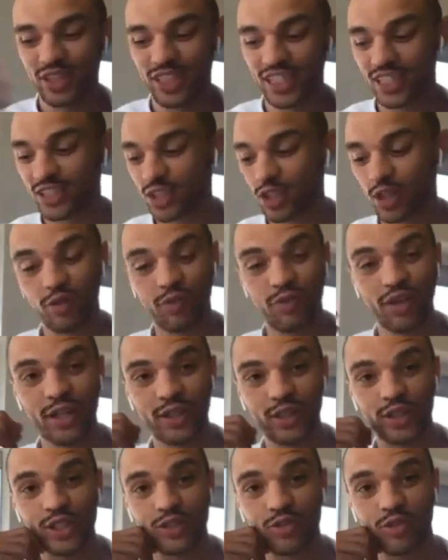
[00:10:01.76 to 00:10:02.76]
to get a ton of
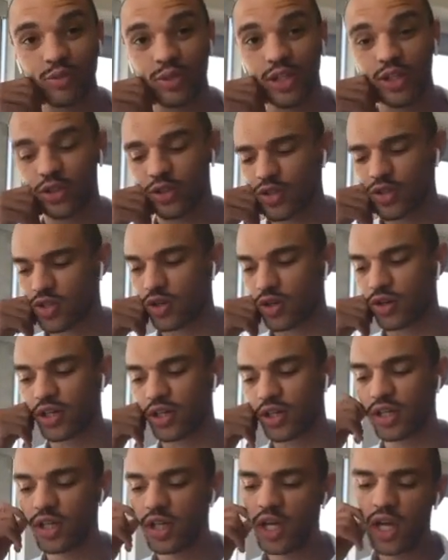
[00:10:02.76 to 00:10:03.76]
value just from hearing your
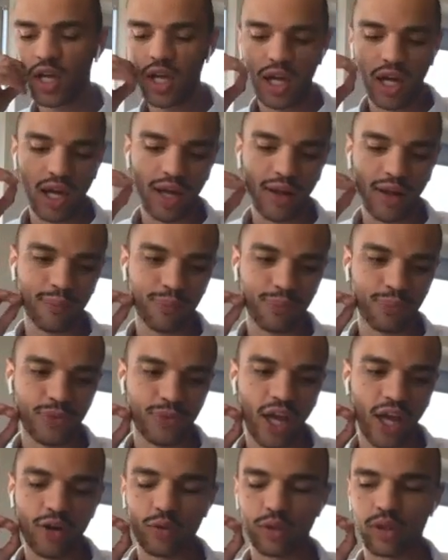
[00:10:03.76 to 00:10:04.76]
story.
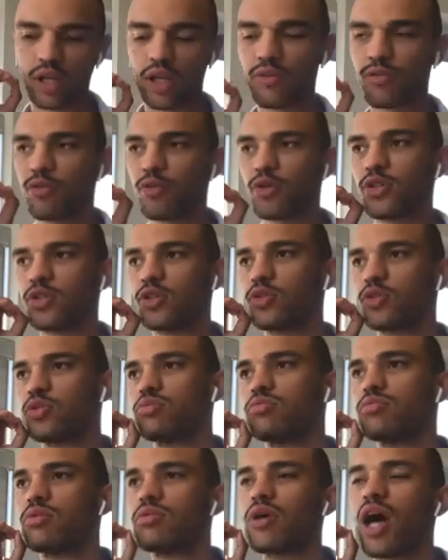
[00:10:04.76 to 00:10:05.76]
I would love for you to
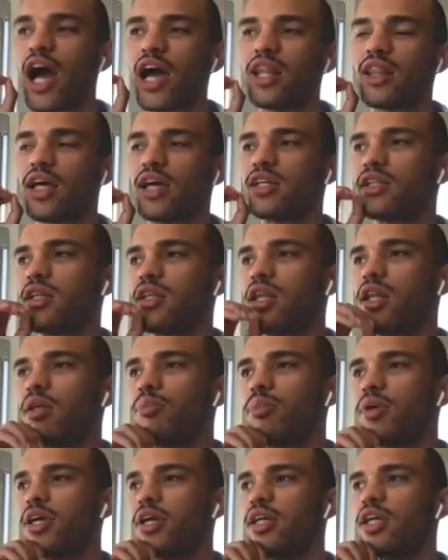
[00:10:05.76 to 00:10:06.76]
highlight a
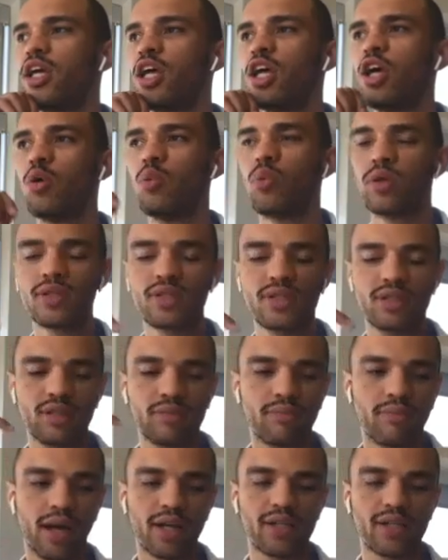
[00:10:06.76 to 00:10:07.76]
little bit, what is the
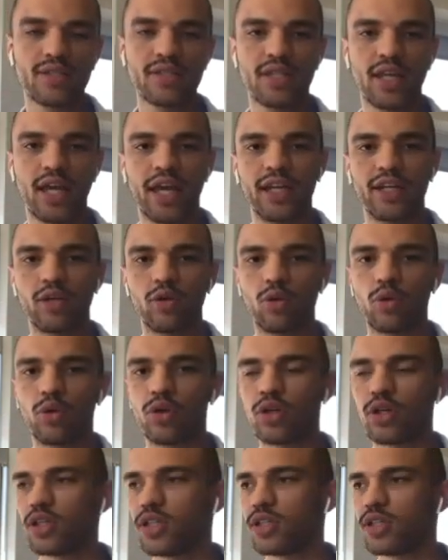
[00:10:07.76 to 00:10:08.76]
mindset
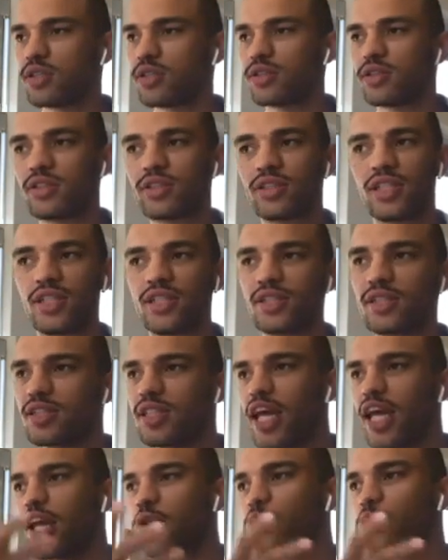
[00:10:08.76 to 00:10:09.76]
or skill
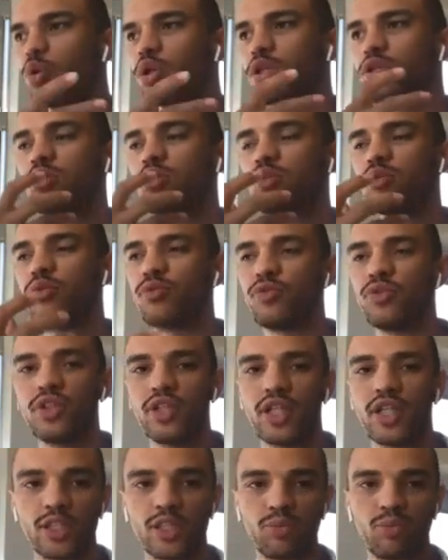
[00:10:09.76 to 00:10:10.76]
set? What do you
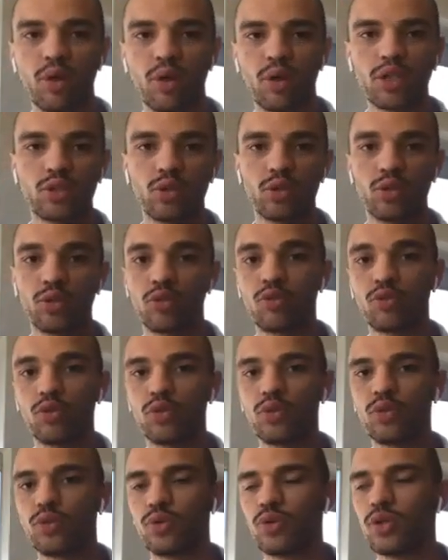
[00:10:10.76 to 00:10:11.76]
feel has brought you
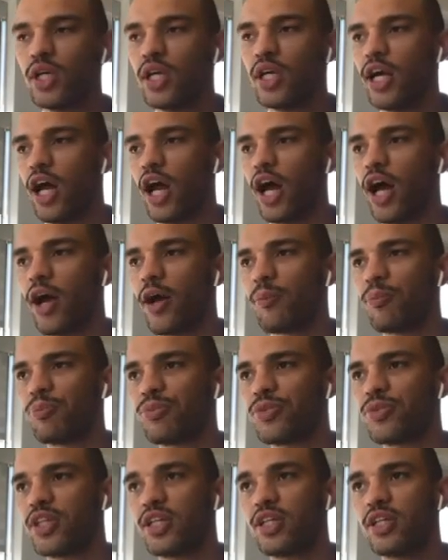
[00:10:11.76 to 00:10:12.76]
through
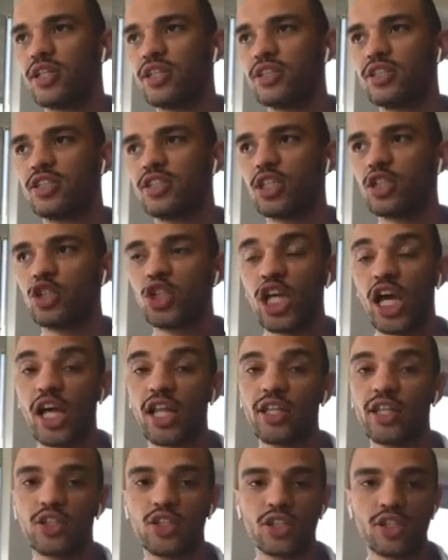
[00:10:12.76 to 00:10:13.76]
the
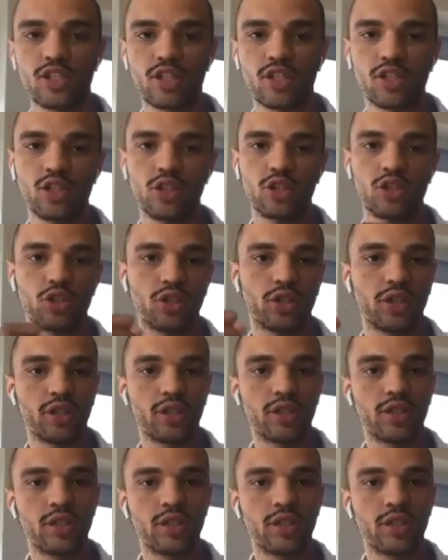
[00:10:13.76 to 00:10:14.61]
challenges on your journey?